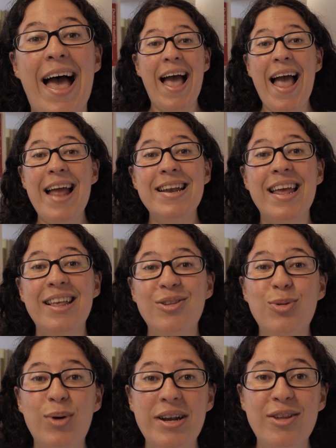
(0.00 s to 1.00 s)
And in
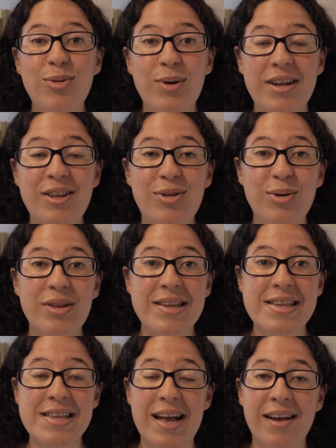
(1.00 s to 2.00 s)
2022,
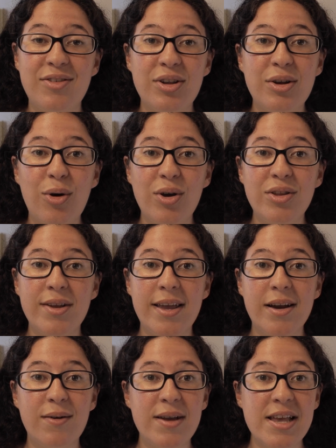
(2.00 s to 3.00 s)
this is actually going to
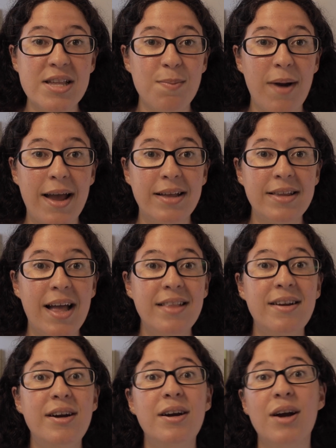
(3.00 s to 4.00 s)
increase by
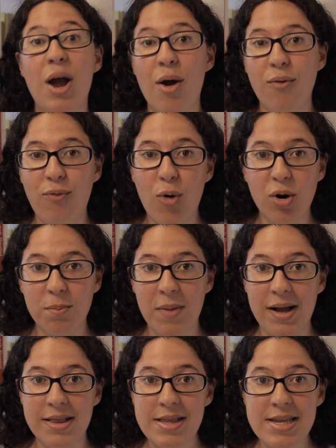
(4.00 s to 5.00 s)
another 4
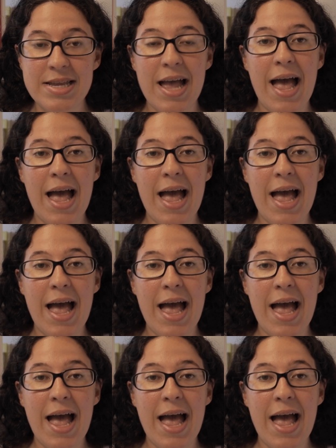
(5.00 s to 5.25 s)
months,